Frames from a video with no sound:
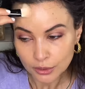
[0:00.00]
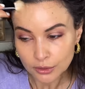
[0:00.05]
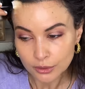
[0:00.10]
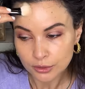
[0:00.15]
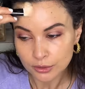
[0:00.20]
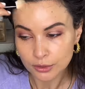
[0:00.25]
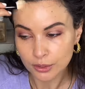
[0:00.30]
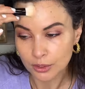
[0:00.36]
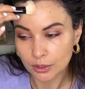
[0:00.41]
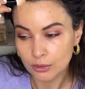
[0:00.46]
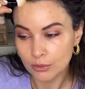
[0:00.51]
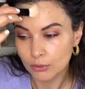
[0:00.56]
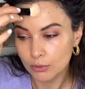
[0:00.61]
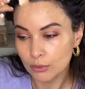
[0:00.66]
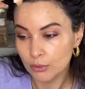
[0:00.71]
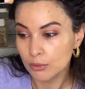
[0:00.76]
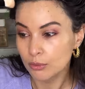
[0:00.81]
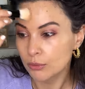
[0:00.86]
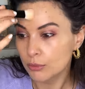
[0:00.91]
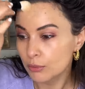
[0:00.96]

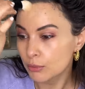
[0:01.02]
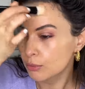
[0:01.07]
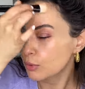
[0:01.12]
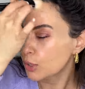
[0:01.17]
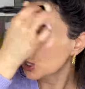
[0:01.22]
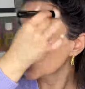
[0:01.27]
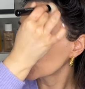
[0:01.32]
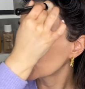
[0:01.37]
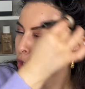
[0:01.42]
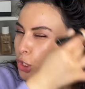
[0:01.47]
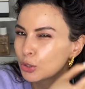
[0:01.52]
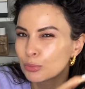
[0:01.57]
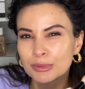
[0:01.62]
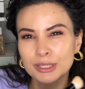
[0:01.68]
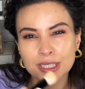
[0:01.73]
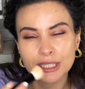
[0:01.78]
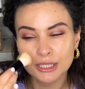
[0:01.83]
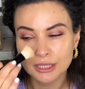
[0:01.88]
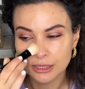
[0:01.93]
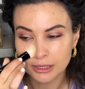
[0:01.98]
So
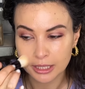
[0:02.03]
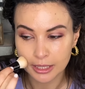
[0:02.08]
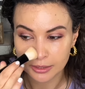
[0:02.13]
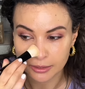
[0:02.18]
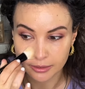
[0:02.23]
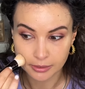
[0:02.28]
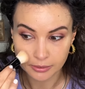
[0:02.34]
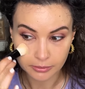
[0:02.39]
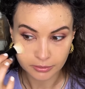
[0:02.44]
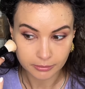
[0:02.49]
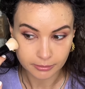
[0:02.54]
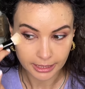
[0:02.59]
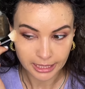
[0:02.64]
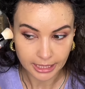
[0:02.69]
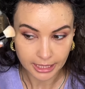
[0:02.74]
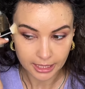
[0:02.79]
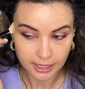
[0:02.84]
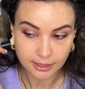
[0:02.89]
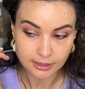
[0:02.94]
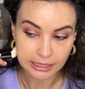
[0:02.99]
luminous and
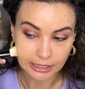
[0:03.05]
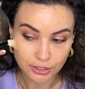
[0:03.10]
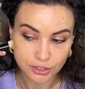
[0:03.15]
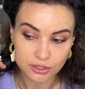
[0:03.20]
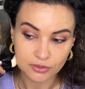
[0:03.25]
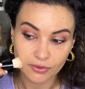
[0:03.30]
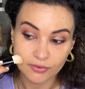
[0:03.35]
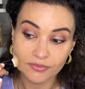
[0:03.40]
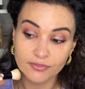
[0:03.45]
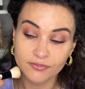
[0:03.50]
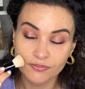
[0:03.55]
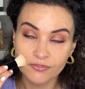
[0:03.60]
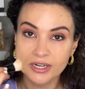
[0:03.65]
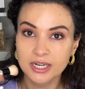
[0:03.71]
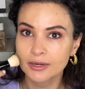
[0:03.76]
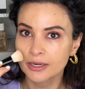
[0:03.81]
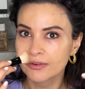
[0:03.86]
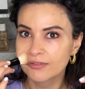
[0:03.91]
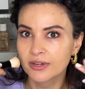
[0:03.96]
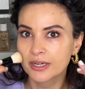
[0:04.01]
radiant and just
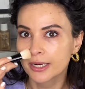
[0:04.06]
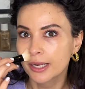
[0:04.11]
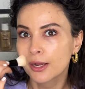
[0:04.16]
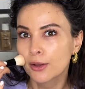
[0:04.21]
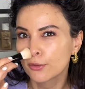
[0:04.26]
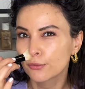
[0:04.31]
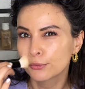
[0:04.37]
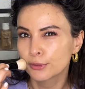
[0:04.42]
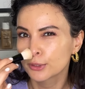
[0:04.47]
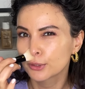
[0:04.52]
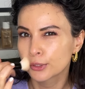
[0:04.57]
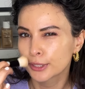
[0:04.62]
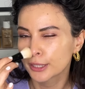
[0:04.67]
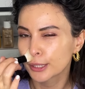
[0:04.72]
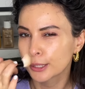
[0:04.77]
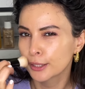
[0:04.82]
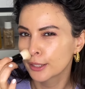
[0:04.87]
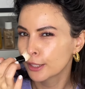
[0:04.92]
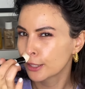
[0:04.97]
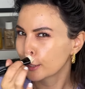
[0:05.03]
very, very healthy
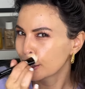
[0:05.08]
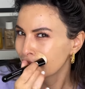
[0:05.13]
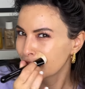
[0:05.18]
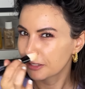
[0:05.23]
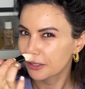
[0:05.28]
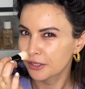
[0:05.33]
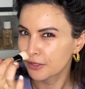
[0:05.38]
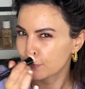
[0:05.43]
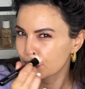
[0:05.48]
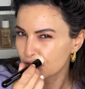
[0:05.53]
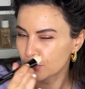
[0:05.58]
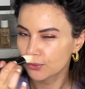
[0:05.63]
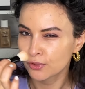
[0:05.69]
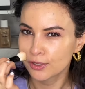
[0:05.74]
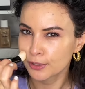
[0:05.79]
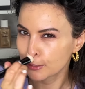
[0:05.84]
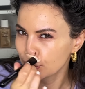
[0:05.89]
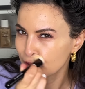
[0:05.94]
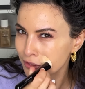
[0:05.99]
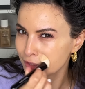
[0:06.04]
looking. If you
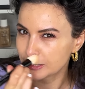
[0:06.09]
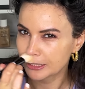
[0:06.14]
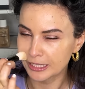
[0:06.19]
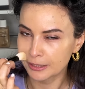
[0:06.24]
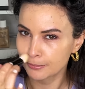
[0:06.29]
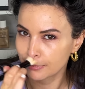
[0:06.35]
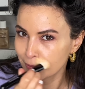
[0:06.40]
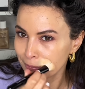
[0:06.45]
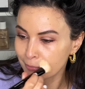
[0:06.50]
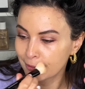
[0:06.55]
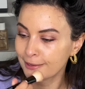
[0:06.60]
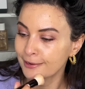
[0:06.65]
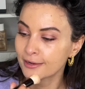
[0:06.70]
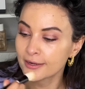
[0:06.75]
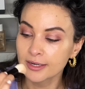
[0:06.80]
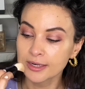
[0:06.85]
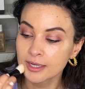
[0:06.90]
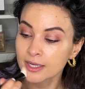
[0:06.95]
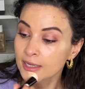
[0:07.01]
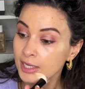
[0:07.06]
want your skin but
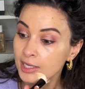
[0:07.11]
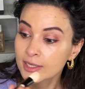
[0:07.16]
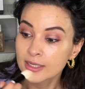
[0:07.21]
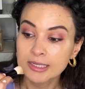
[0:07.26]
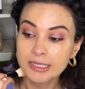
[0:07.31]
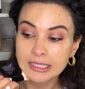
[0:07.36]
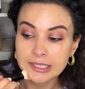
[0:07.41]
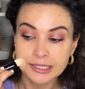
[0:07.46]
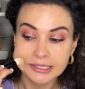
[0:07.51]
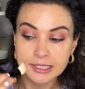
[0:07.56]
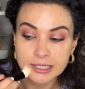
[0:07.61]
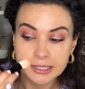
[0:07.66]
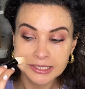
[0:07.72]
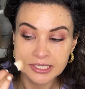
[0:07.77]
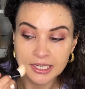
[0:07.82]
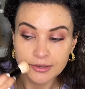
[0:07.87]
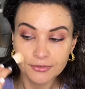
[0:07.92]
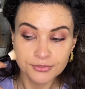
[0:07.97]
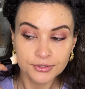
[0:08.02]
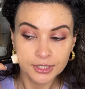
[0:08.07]
better, this is
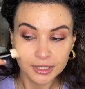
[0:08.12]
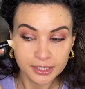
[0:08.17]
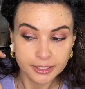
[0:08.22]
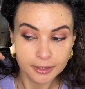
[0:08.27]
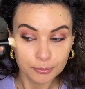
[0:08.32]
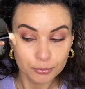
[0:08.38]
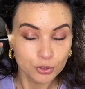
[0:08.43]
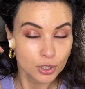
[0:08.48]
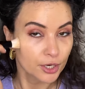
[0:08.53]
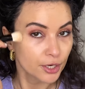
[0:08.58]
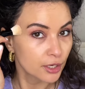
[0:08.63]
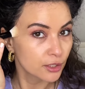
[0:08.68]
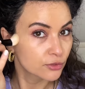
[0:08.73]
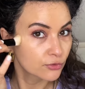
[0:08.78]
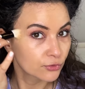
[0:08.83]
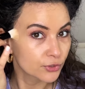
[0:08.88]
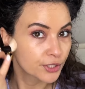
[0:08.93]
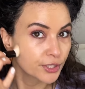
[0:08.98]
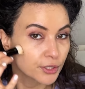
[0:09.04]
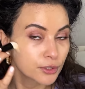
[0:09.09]
definitely a product
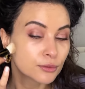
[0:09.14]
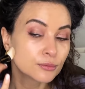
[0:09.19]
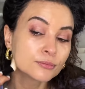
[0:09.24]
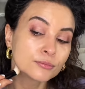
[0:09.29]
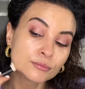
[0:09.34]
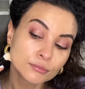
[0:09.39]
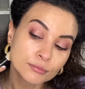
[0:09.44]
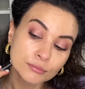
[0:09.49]
for you.